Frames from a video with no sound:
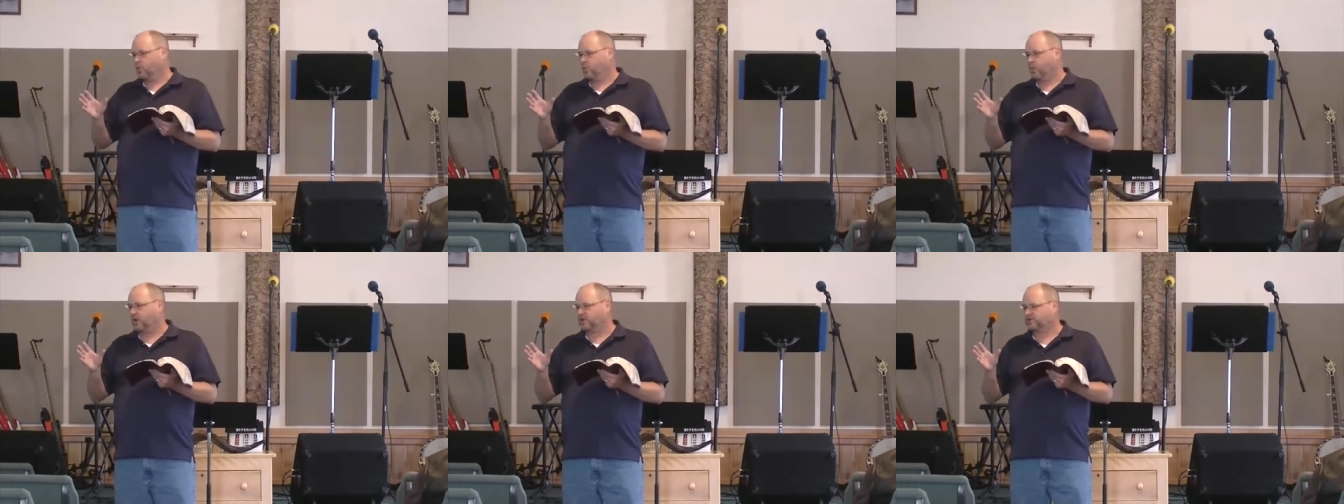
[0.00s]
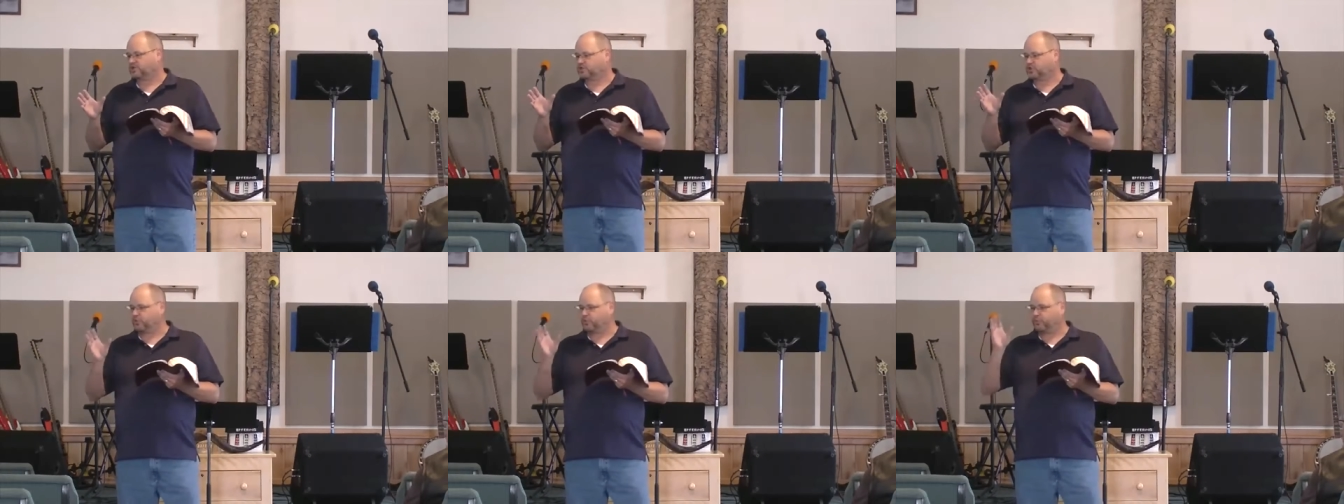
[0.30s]

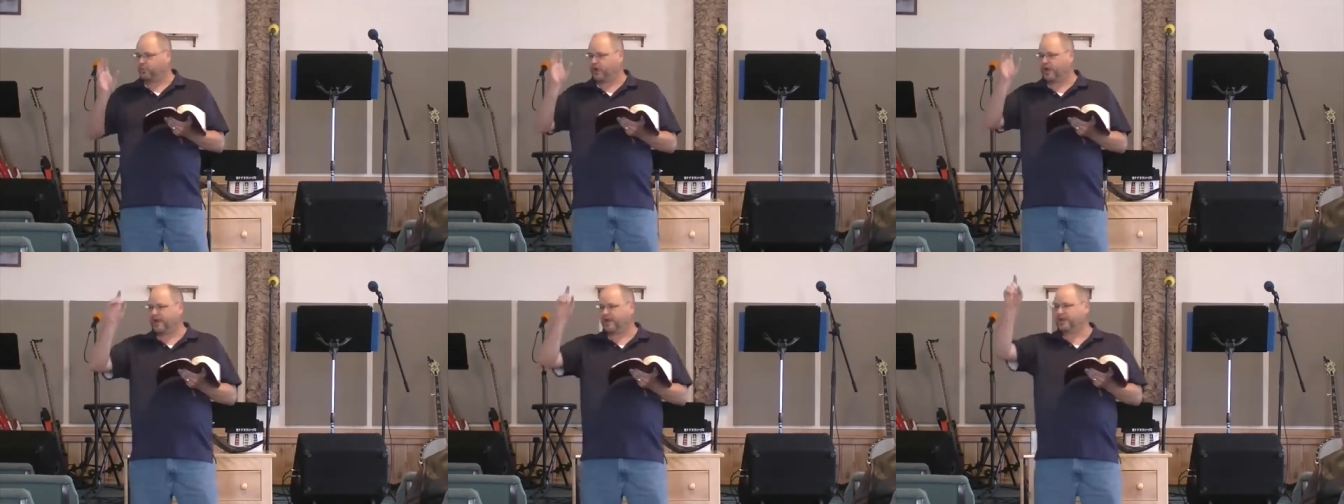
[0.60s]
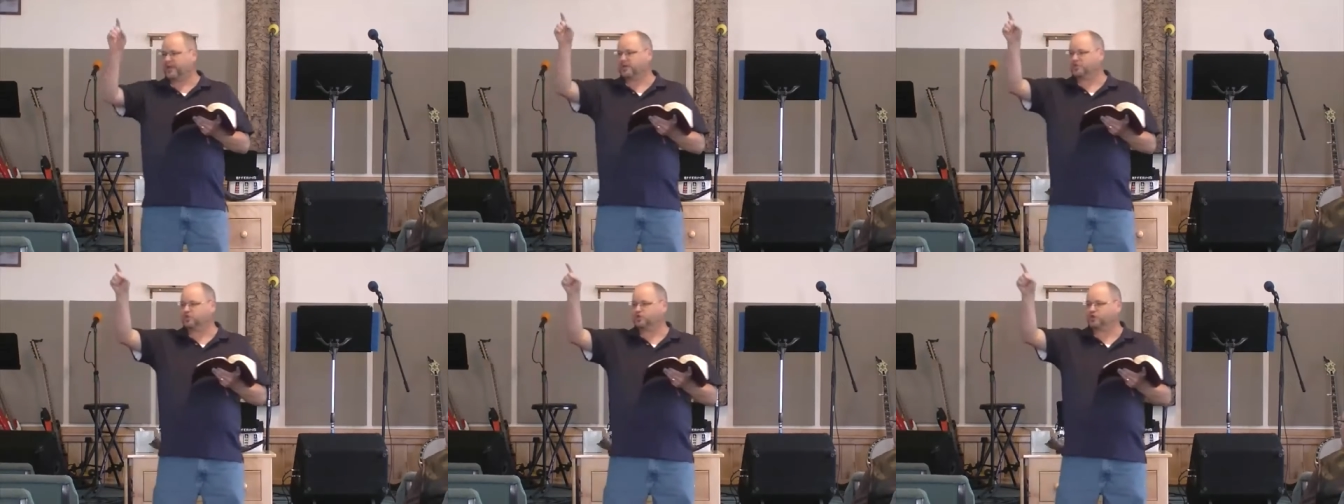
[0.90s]
was to
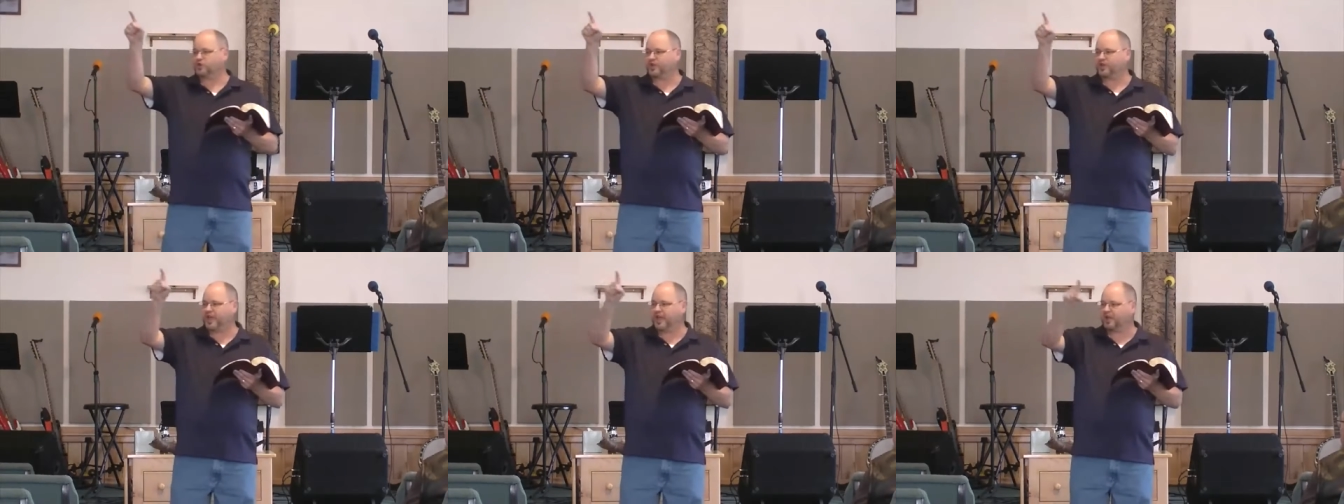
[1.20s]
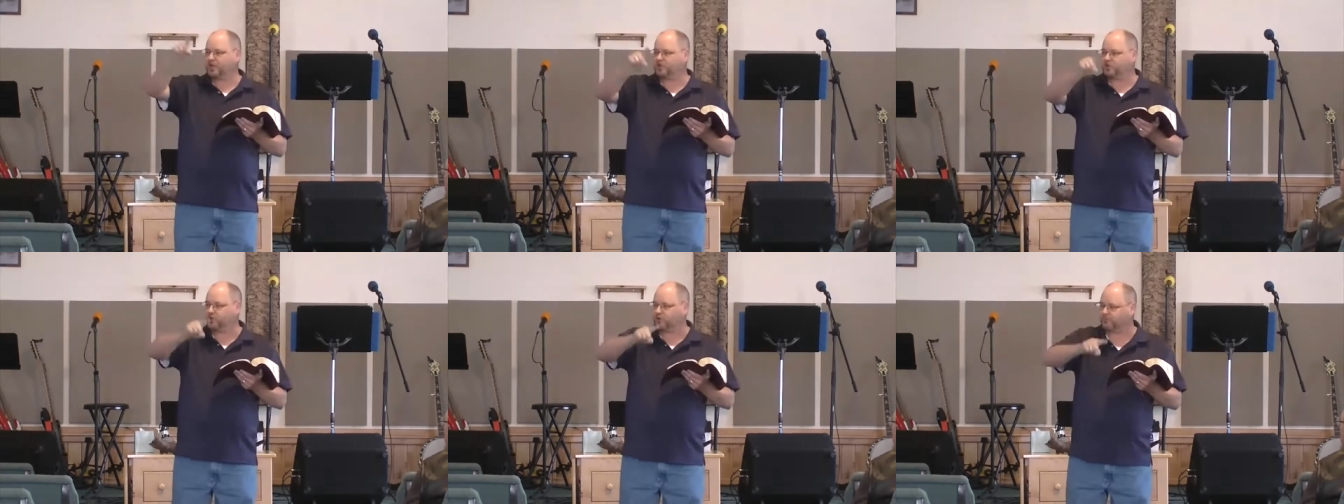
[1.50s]
bring his
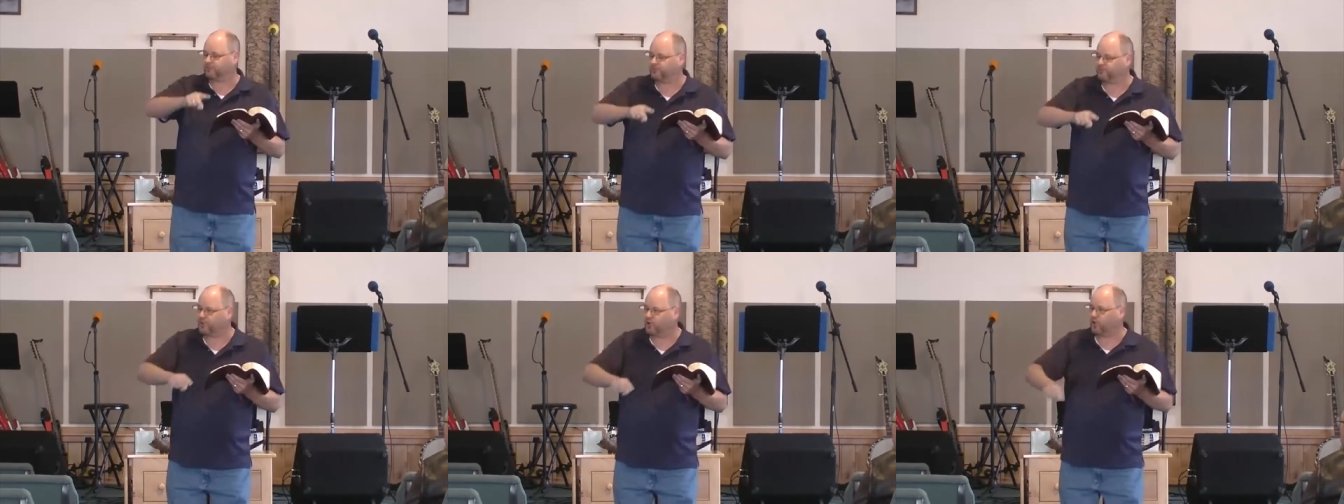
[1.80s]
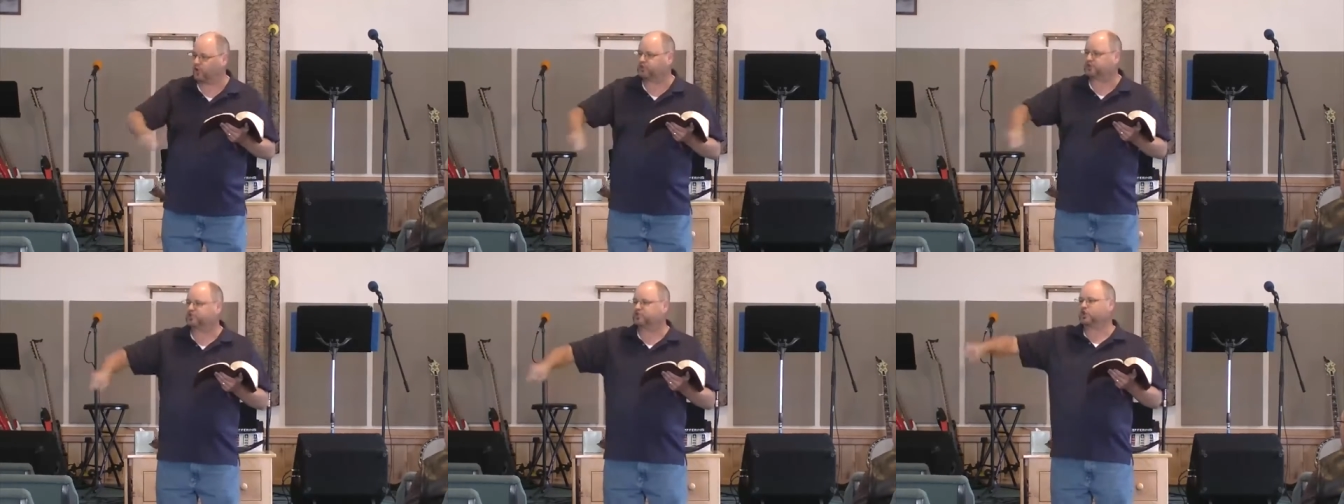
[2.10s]
creation
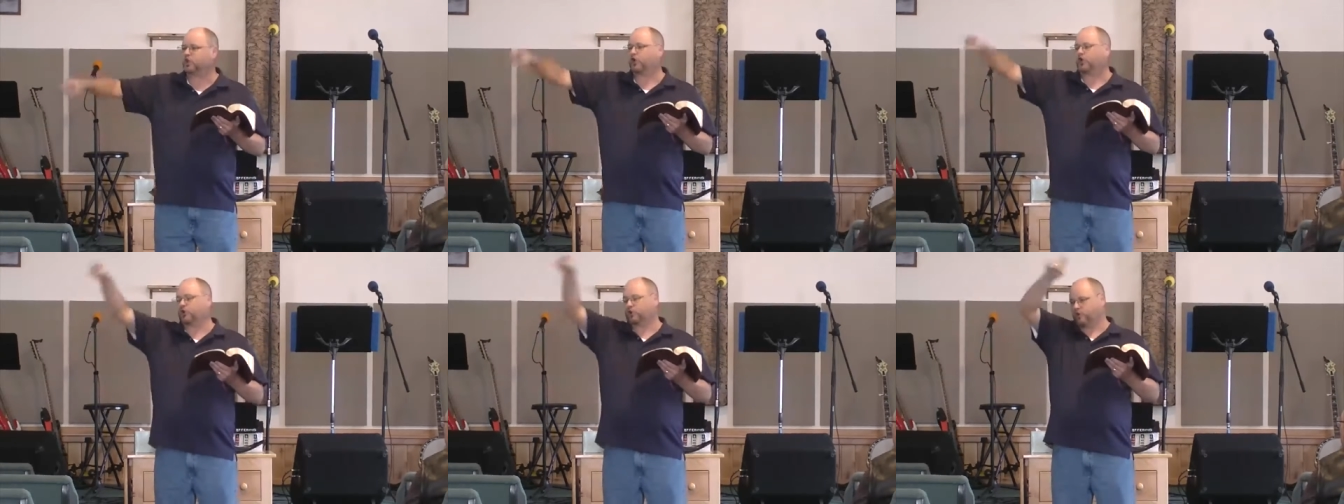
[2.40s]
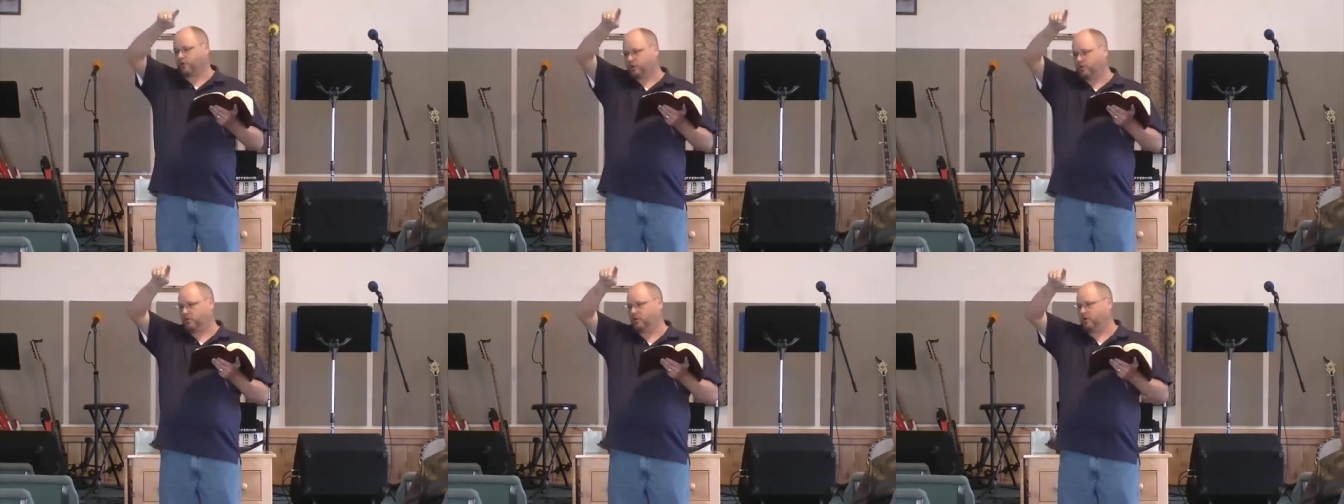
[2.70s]
full
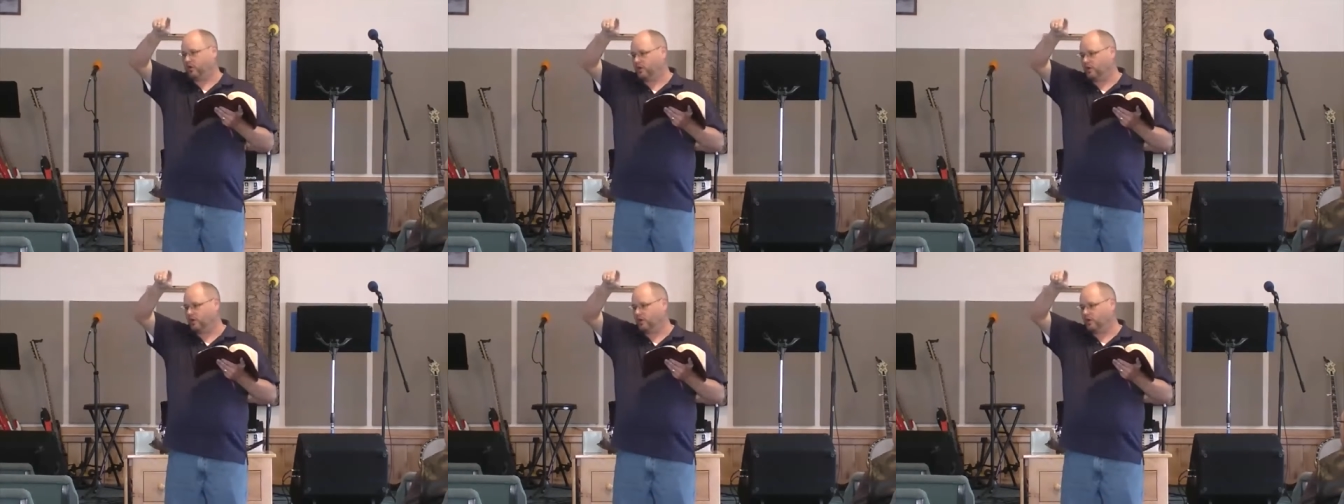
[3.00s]
circle